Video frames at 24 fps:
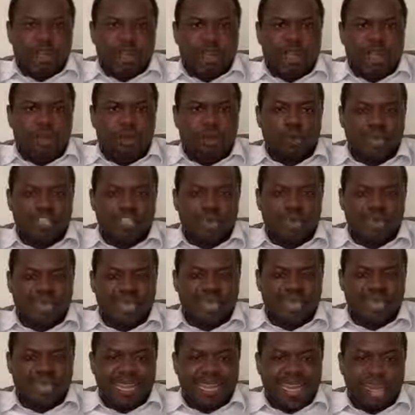that was
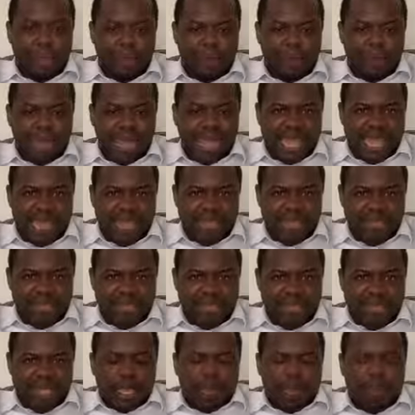being campaigned